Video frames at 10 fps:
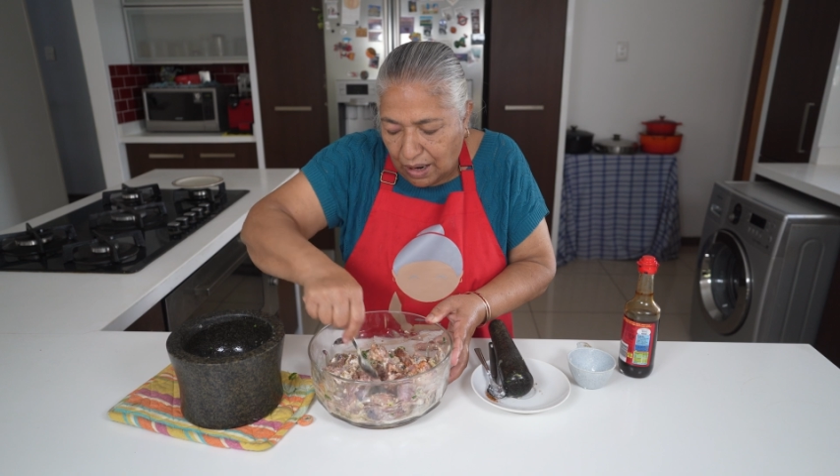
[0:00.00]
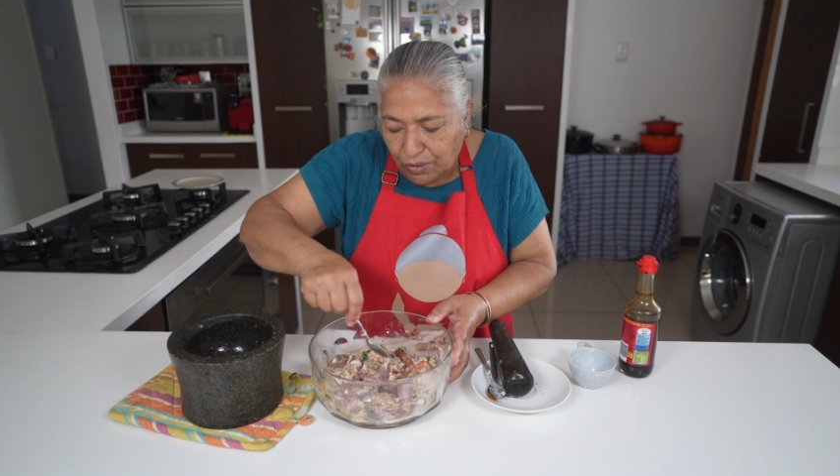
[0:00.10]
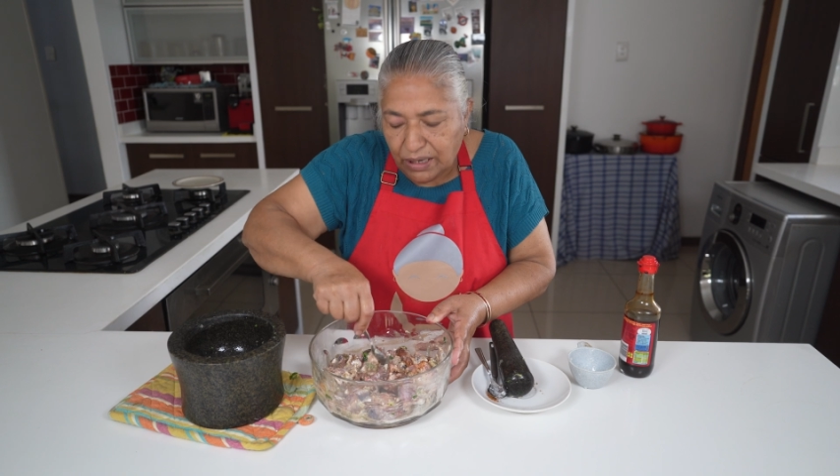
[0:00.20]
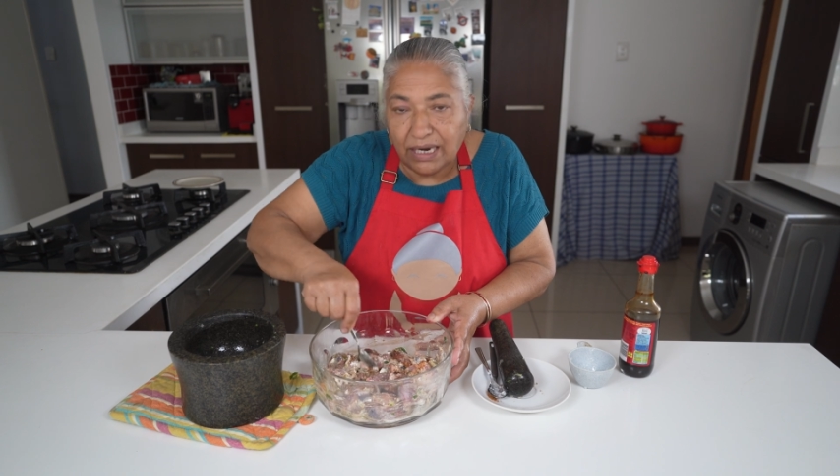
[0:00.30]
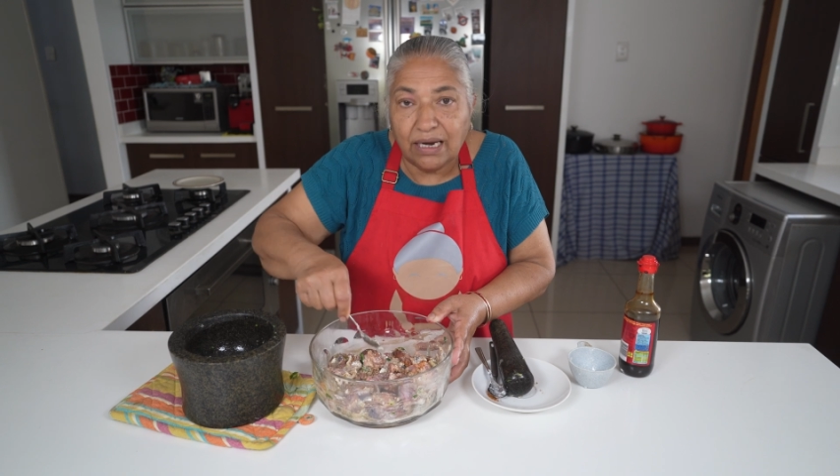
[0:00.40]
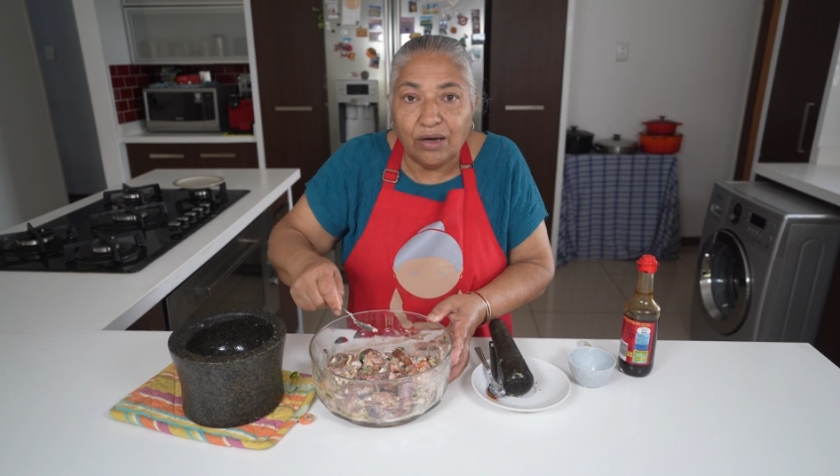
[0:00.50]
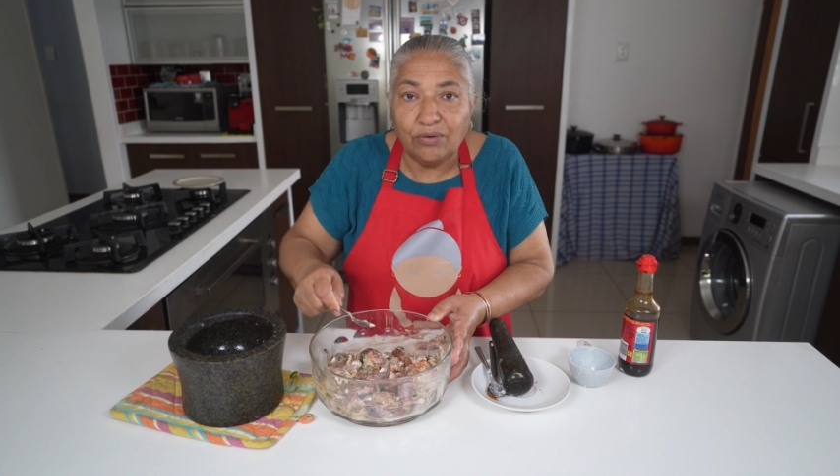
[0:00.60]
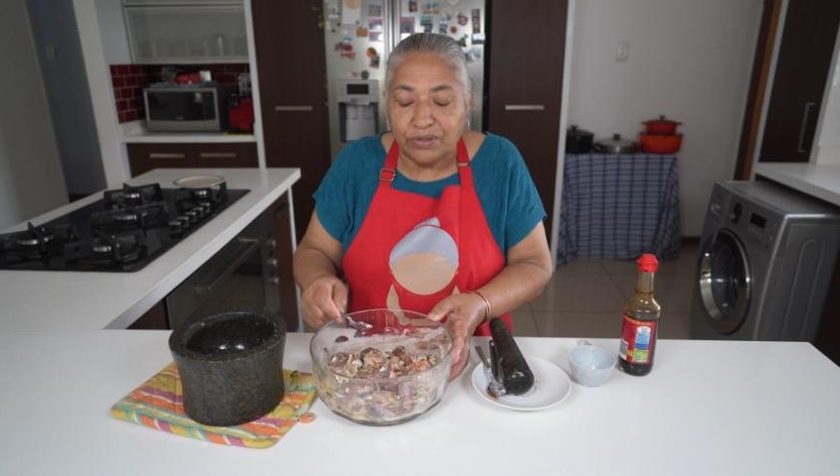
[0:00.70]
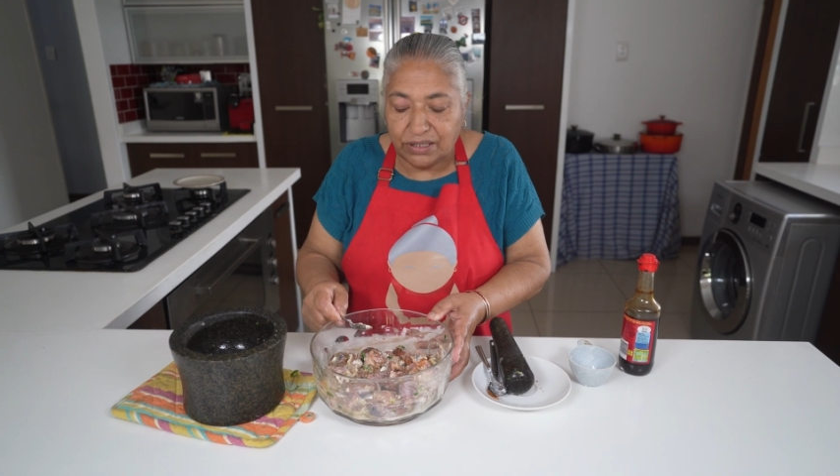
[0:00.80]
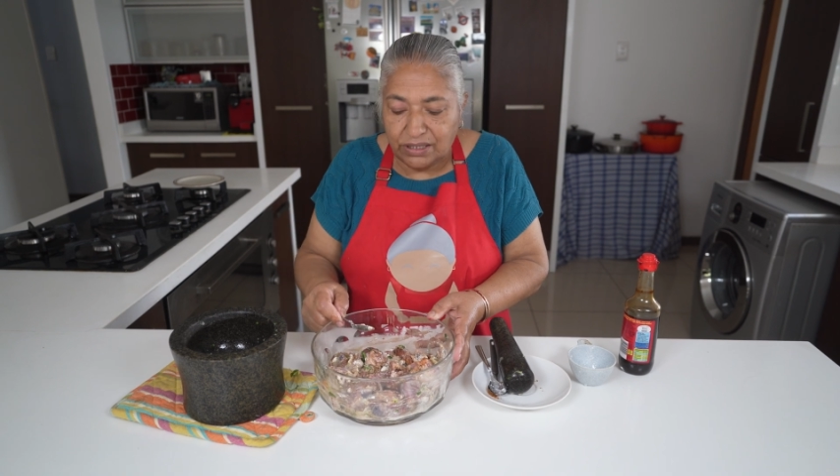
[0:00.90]
will allow
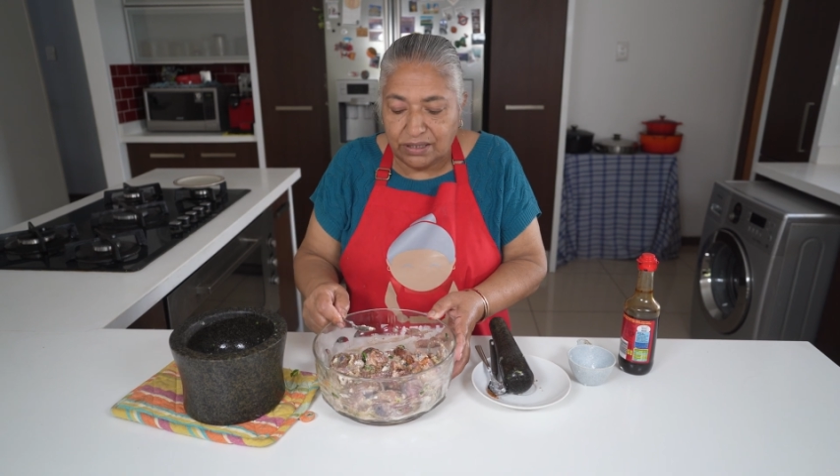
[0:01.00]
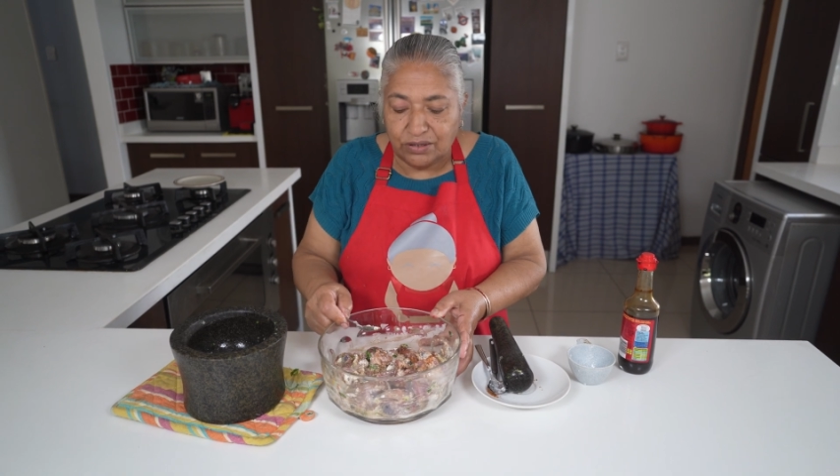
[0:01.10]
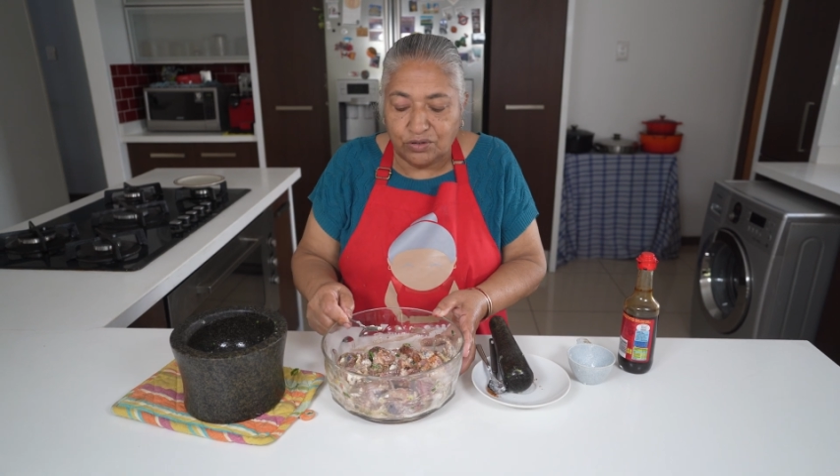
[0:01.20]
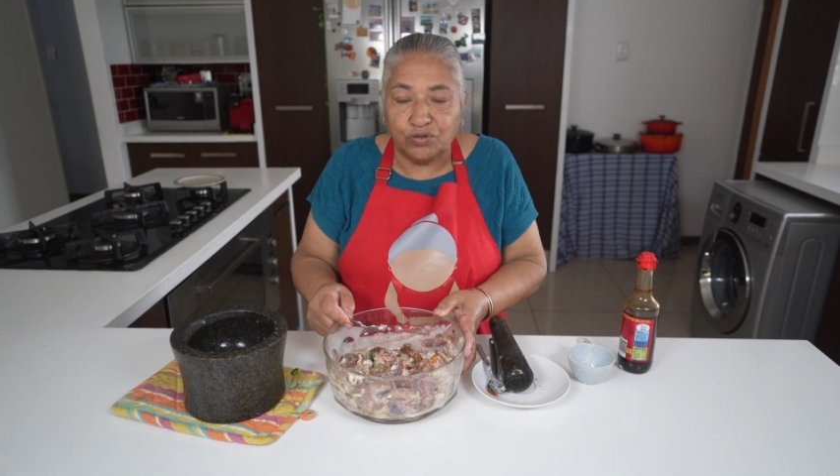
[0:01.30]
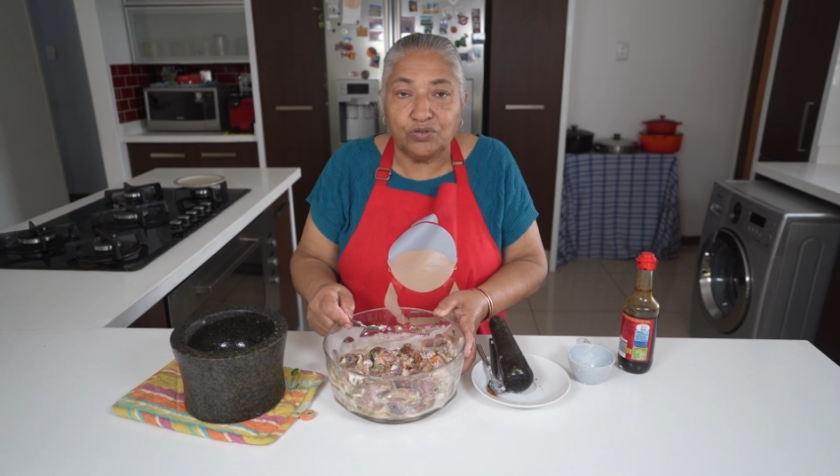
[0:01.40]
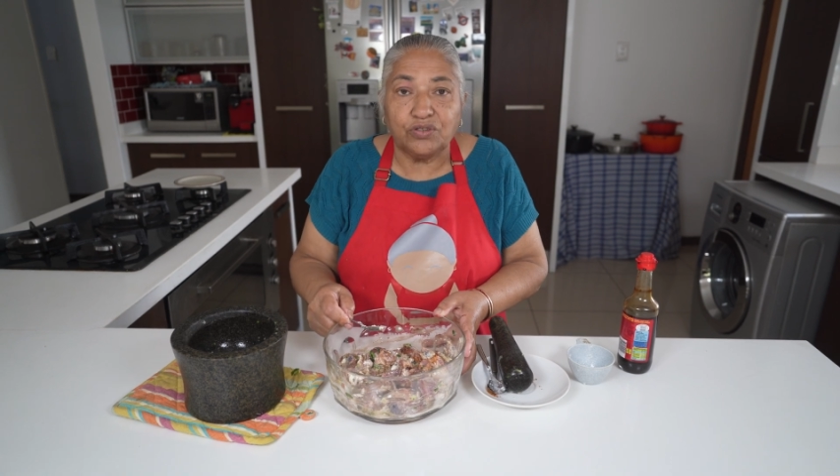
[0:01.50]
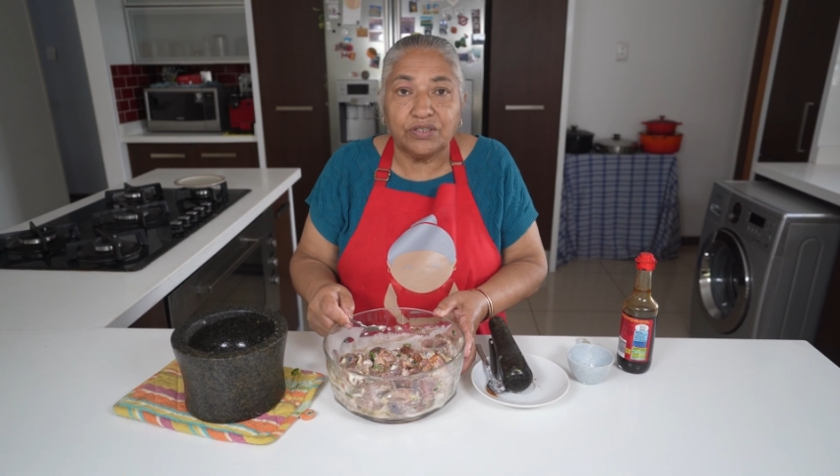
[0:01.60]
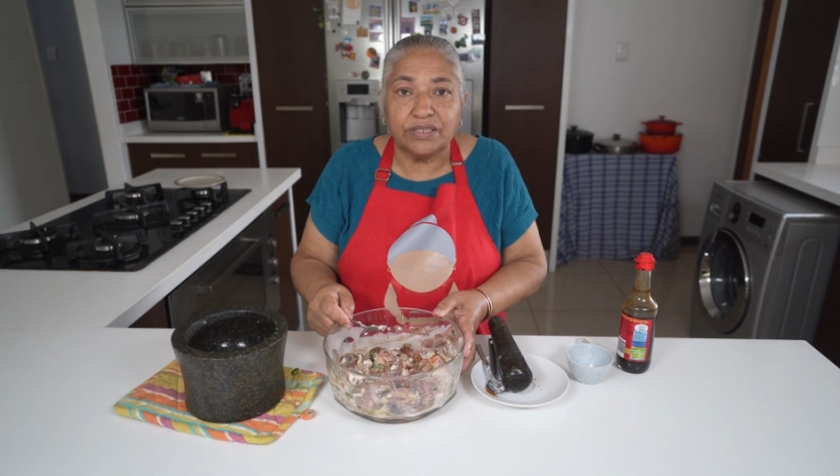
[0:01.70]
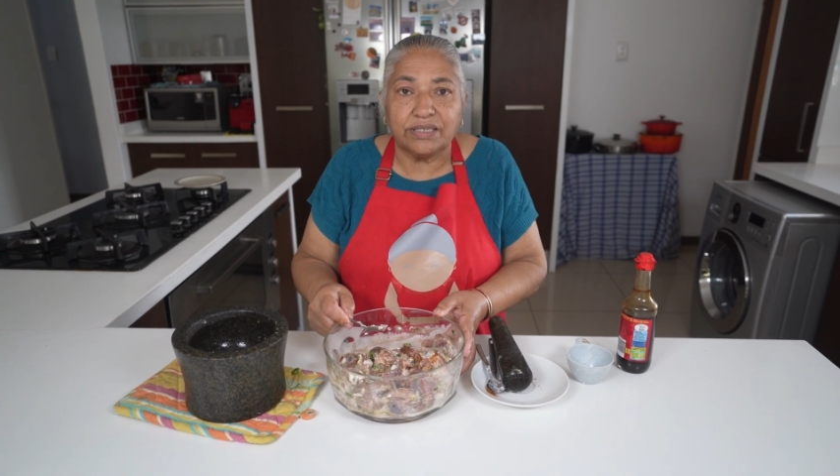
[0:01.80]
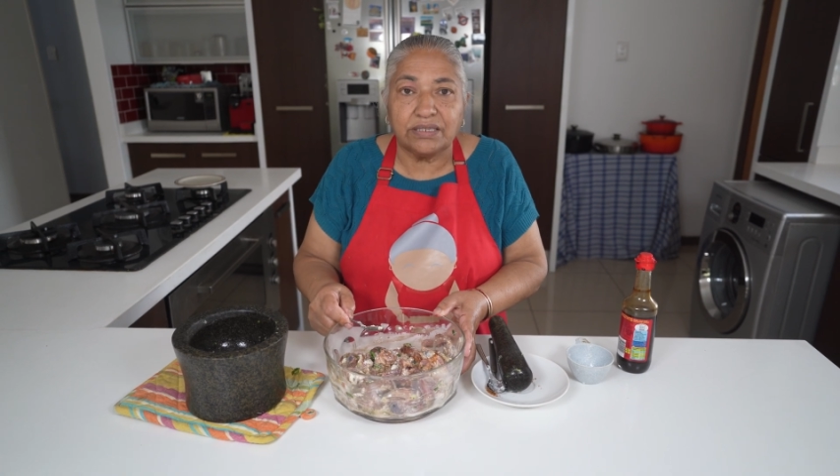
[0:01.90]
this to
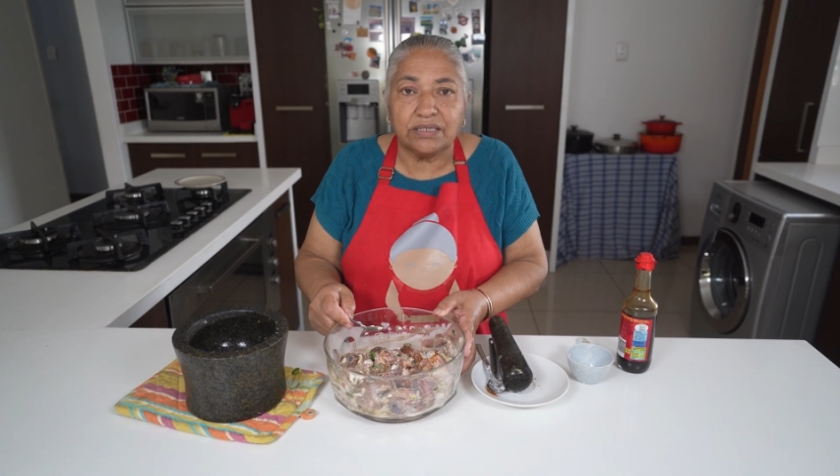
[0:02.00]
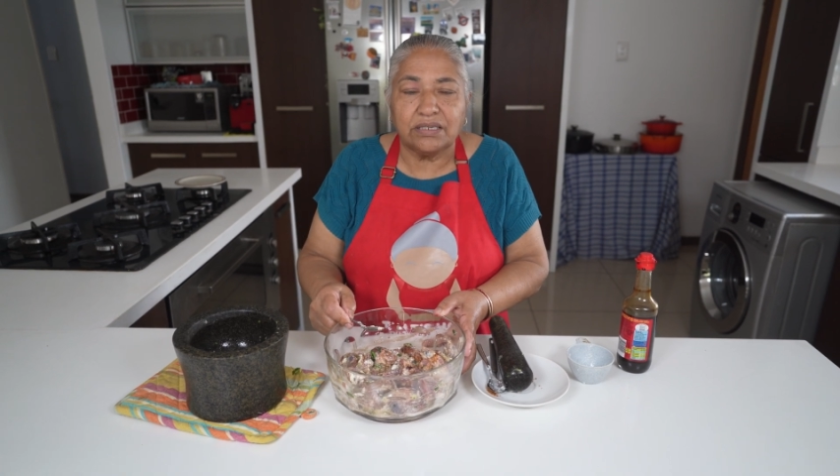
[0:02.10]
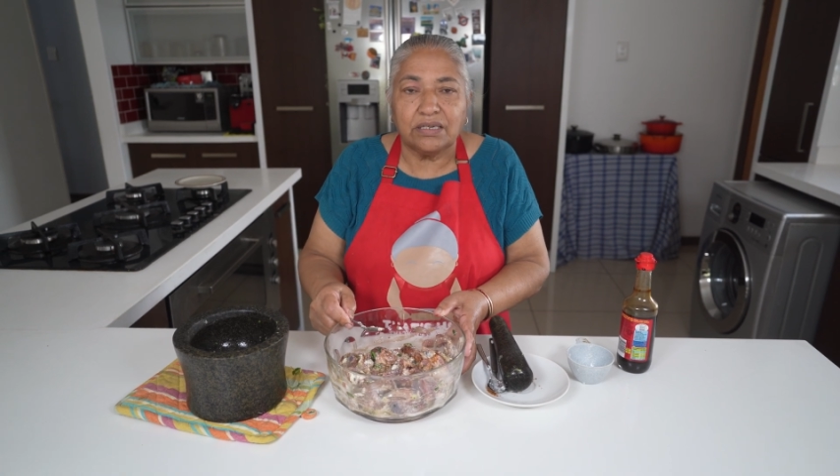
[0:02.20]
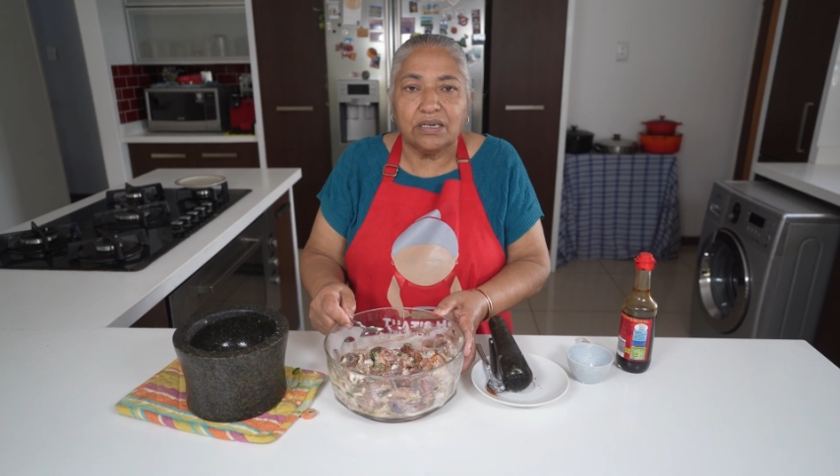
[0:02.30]
sit